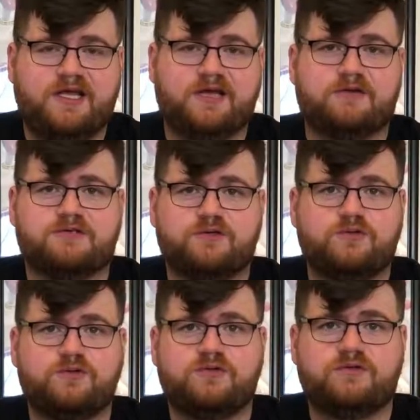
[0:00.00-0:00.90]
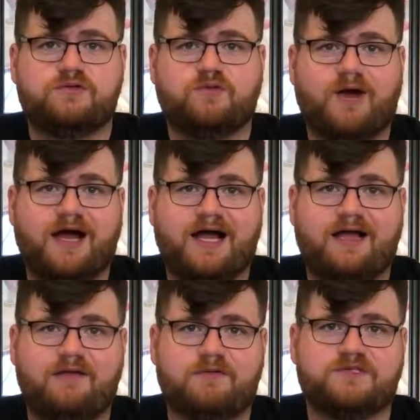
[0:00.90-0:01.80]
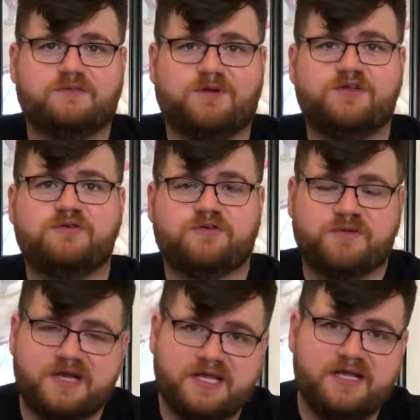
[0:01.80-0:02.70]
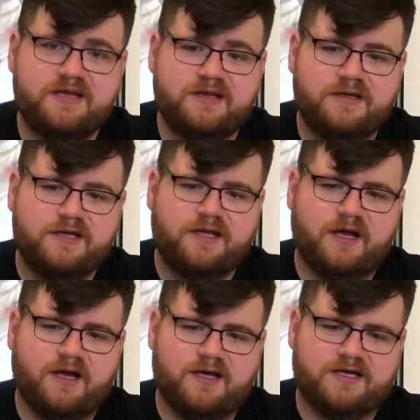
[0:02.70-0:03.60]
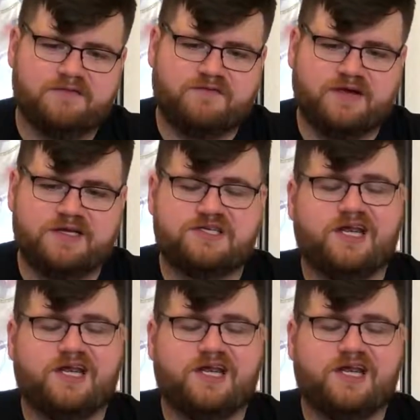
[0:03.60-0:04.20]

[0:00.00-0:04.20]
It goes un, deux, trois, which is 1, 2, 3 in French.